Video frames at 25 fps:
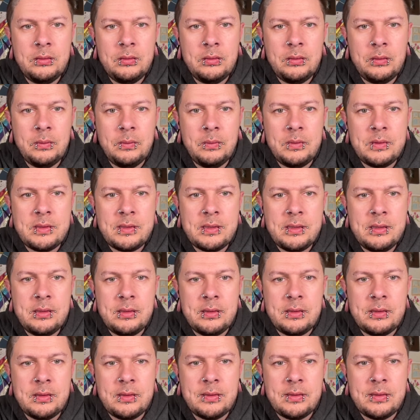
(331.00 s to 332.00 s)
Where's the
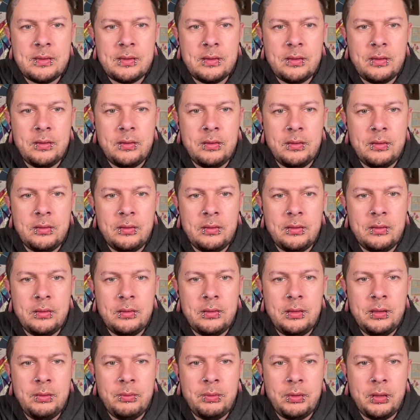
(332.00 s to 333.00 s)
start?
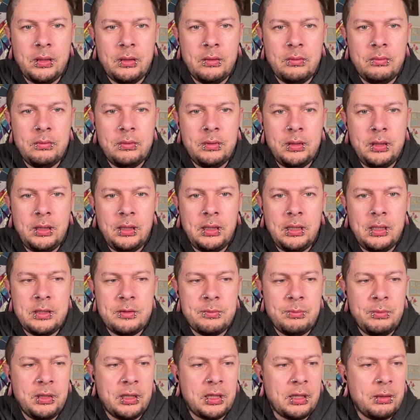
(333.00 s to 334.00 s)
Here we go. Engage
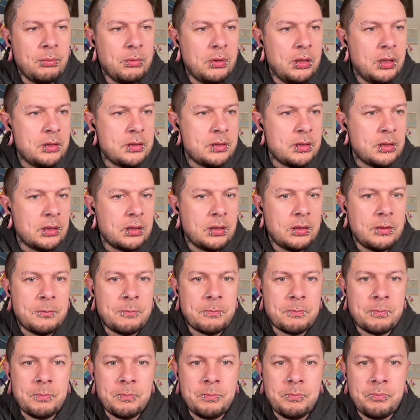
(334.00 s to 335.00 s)
minigame logic.
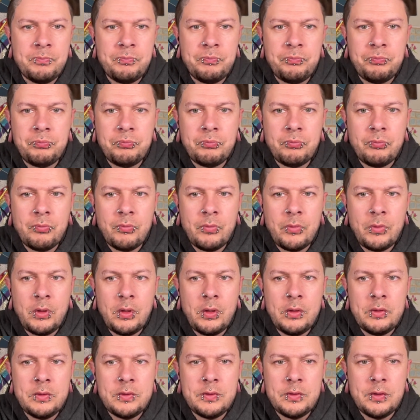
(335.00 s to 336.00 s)

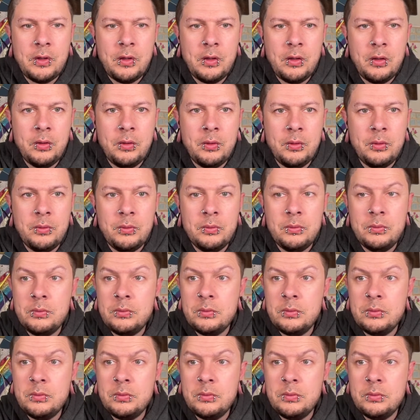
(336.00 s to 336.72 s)
So